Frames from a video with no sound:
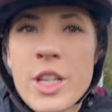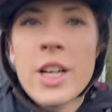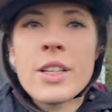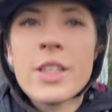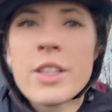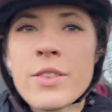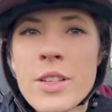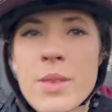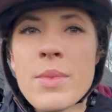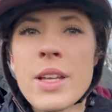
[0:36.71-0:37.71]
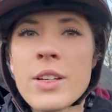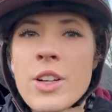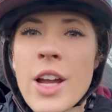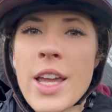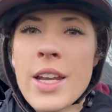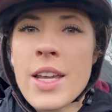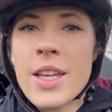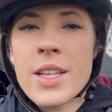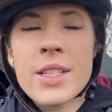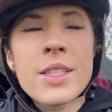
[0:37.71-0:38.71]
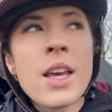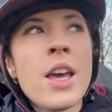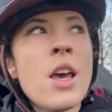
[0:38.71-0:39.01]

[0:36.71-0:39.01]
healthier for them than grain is,